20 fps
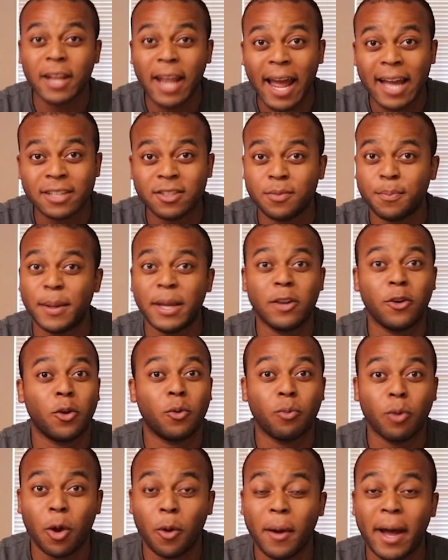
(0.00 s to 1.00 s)
on ad spend
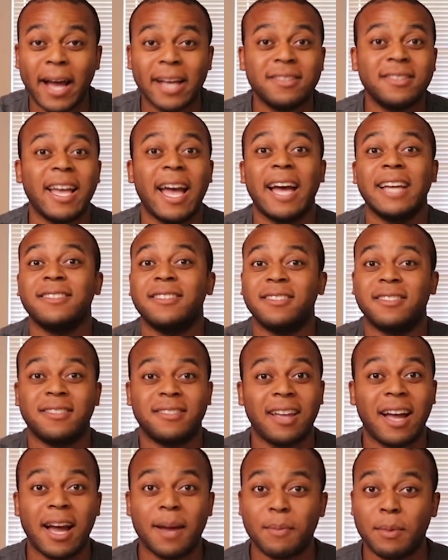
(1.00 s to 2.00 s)
or ROAS has
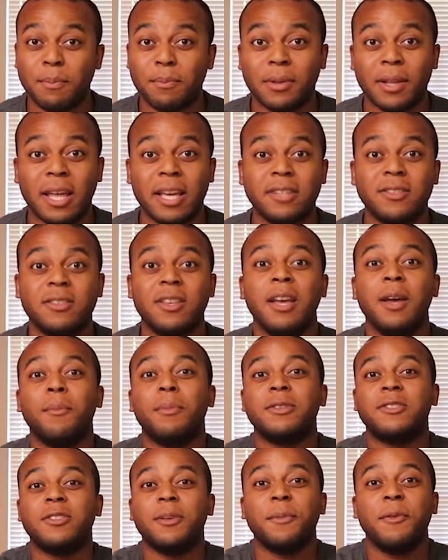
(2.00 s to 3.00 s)
its time and place,
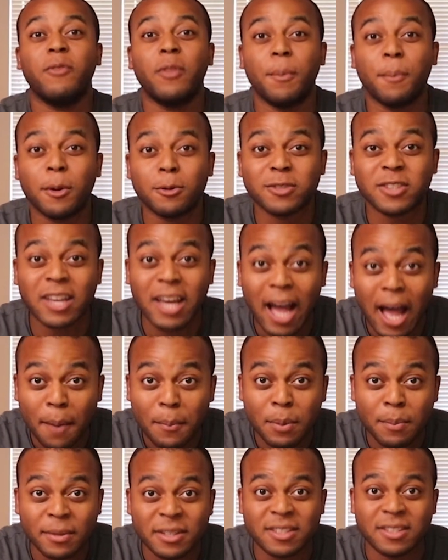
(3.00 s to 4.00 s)
but some of the most
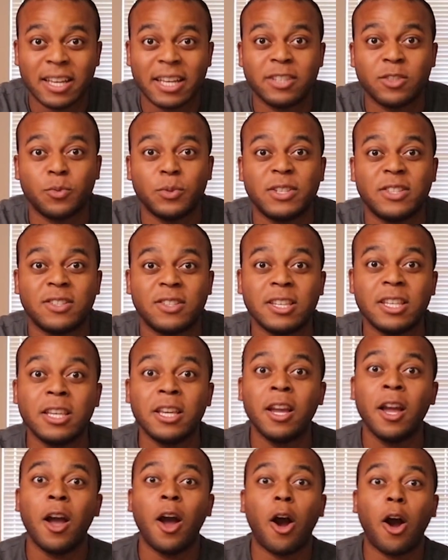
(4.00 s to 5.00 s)
common mistakes we see
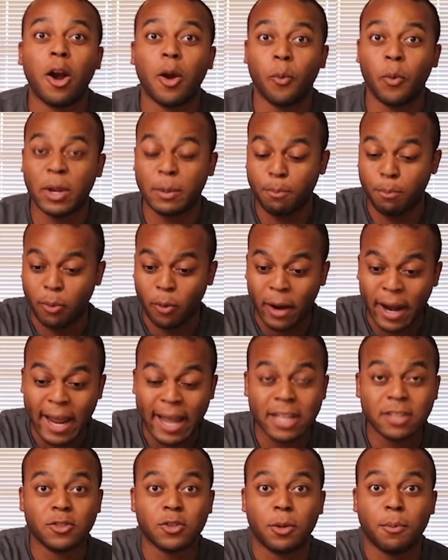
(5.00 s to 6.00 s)
see are when
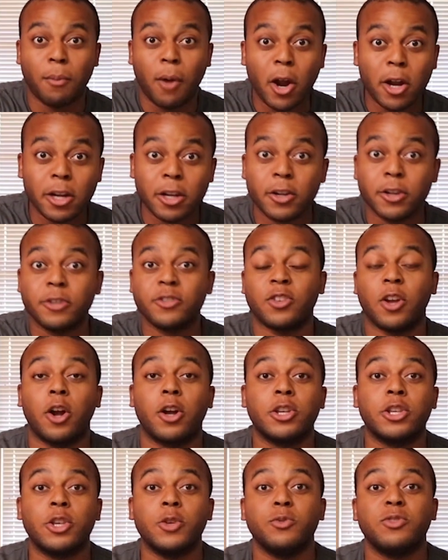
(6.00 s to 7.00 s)
brands or marketers
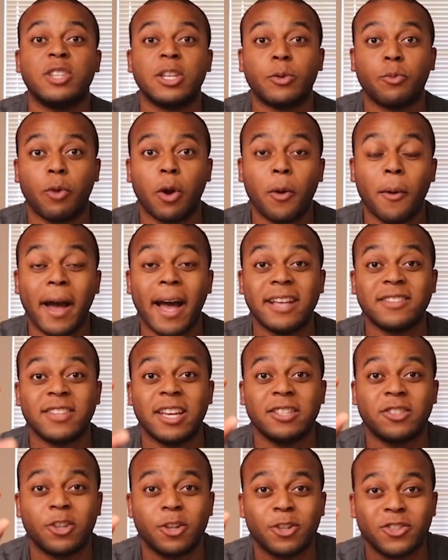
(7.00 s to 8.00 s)
are using ROAS
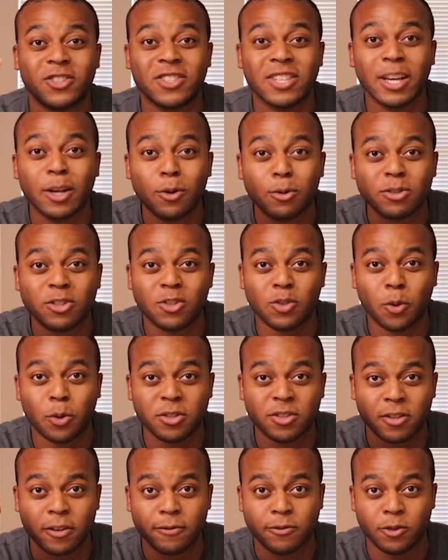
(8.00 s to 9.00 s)
as their single
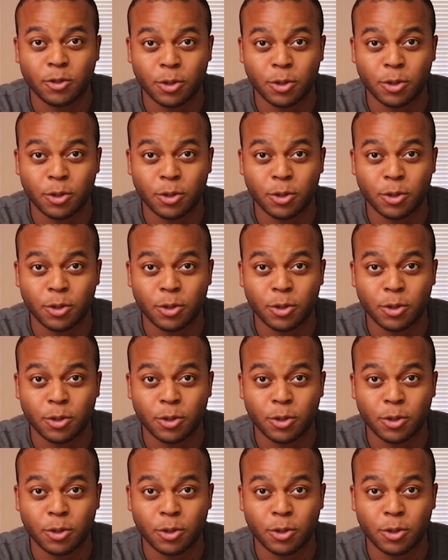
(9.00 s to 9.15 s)
source of